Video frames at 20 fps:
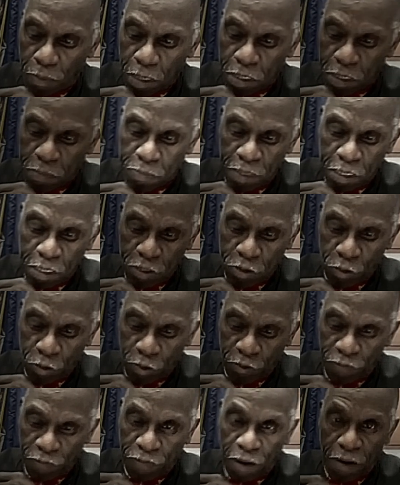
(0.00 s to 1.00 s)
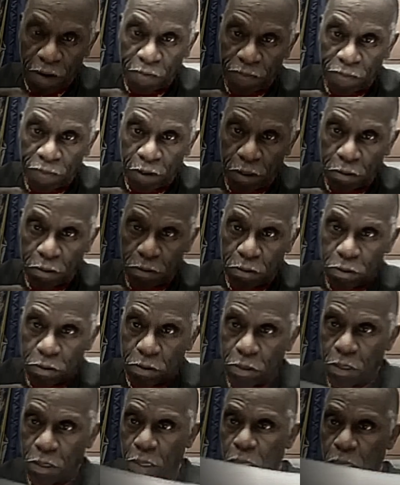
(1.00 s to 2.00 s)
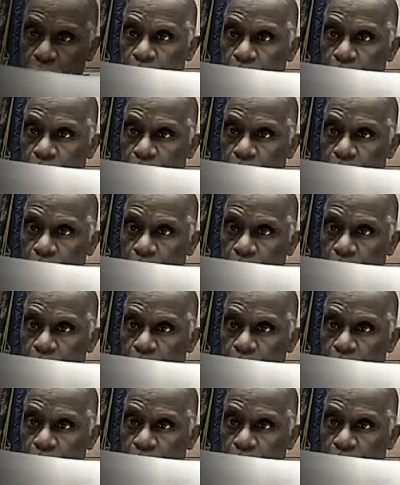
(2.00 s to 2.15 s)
Like, the kind of broke where you're